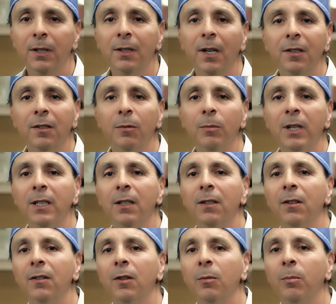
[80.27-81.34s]
it doesn't mean
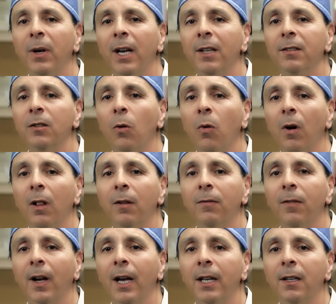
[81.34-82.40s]
that they're the best
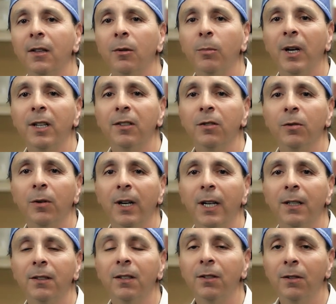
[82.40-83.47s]
qualified and the best
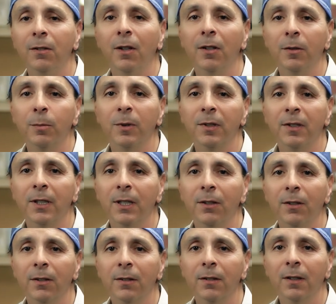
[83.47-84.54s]
trained to do those
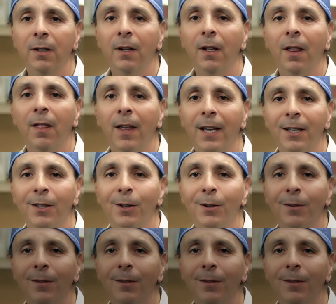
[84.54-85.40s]
procedures. Thank you.